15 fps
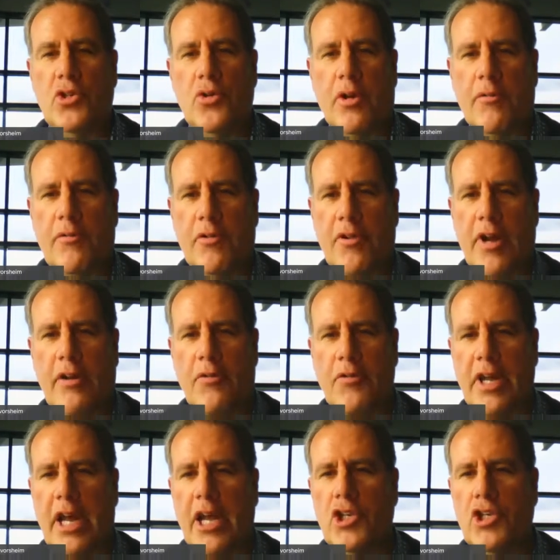
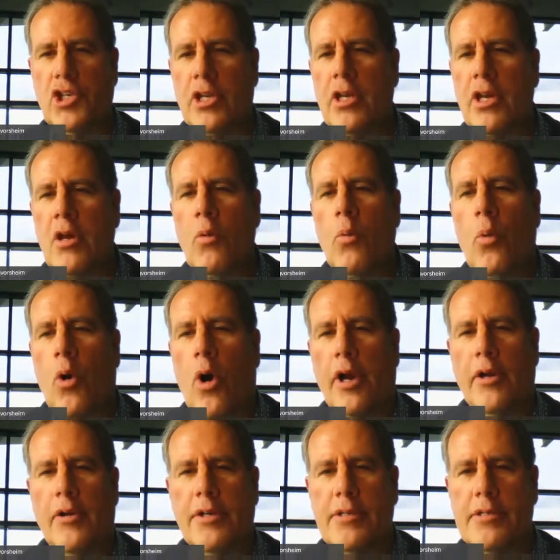seashore for recreation,
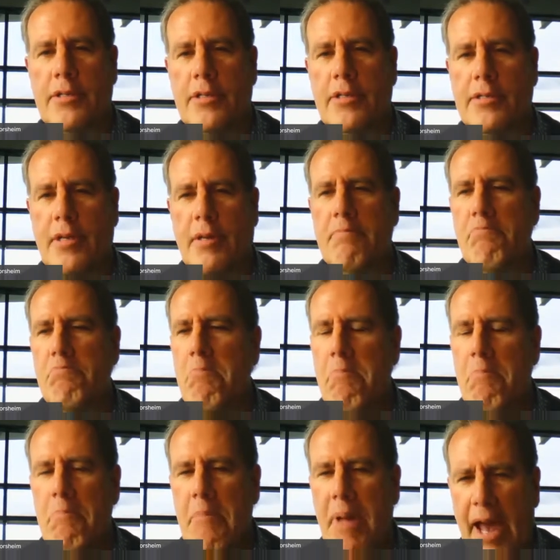water is,
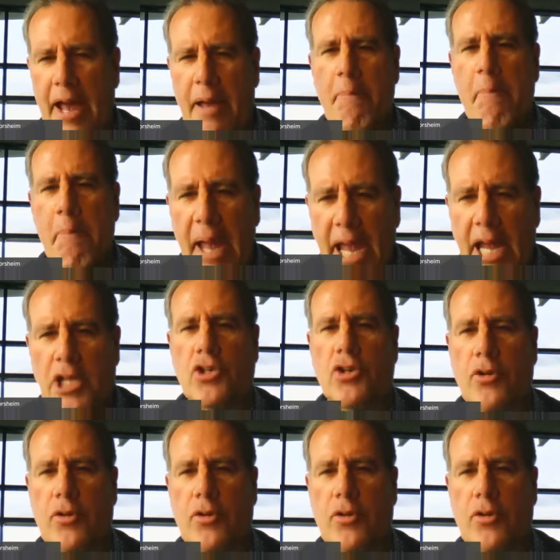is a ma-